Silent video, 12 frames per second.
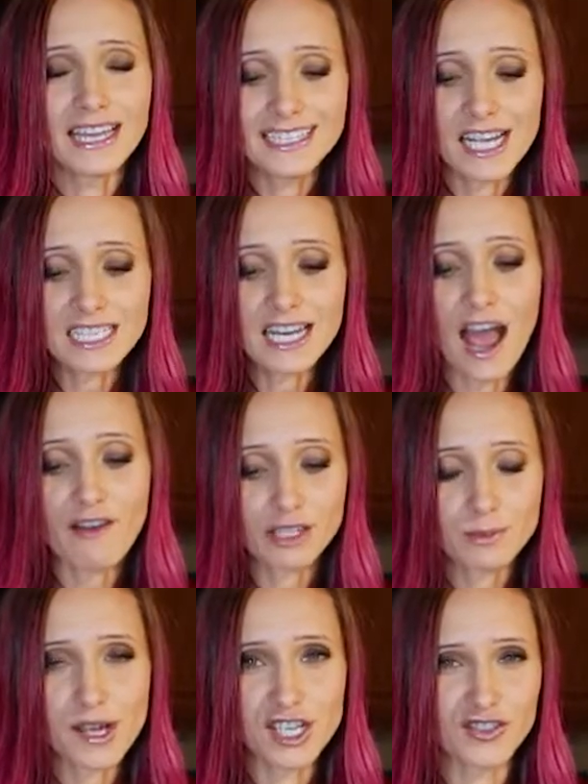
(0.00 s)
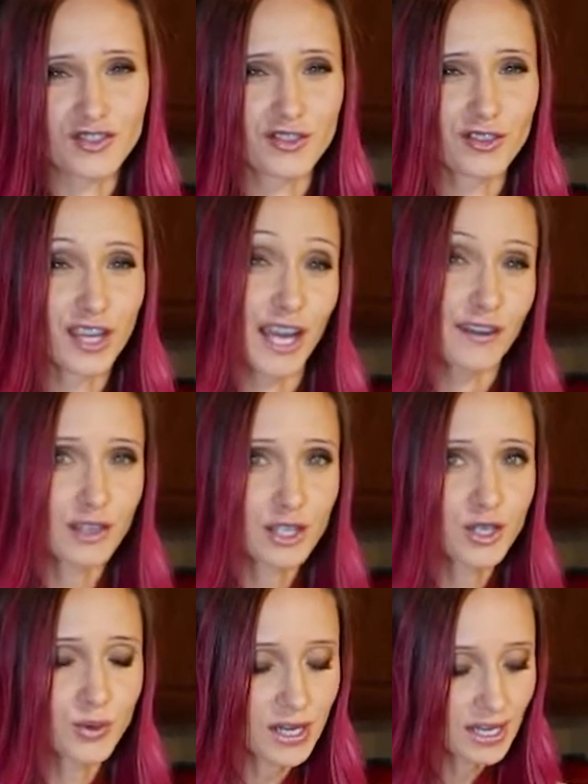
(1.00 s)
It doesn't have as much flavor
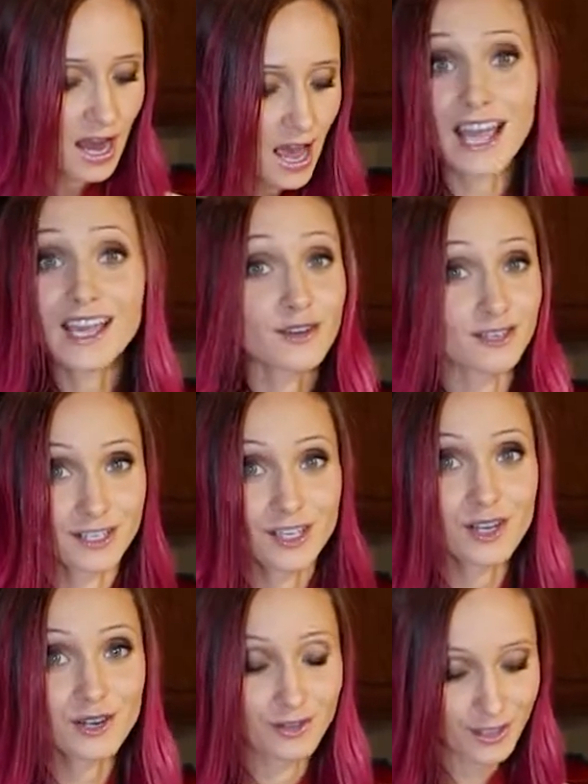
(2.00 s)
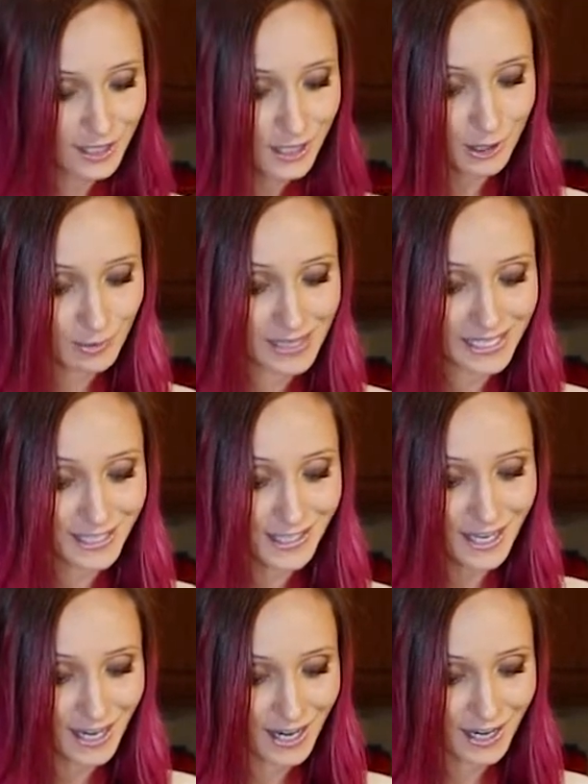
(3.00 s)
to it. I guarantee you, this has been
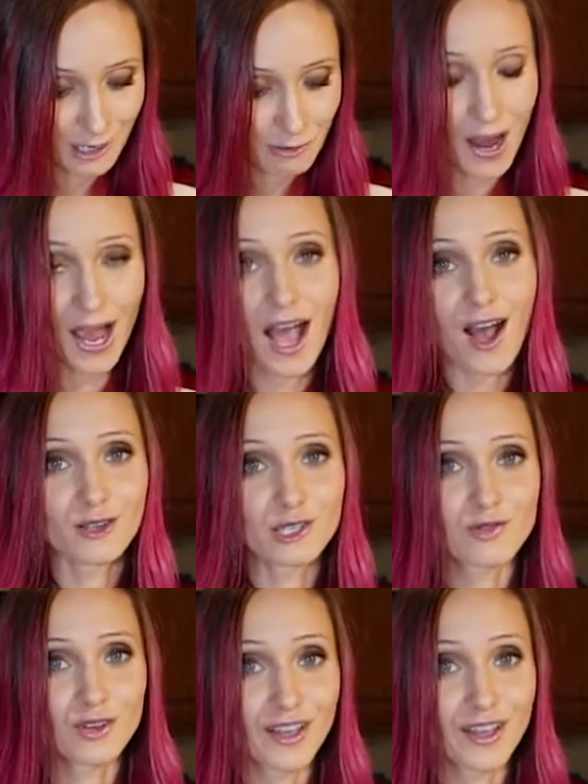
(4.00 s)
sitting in my house for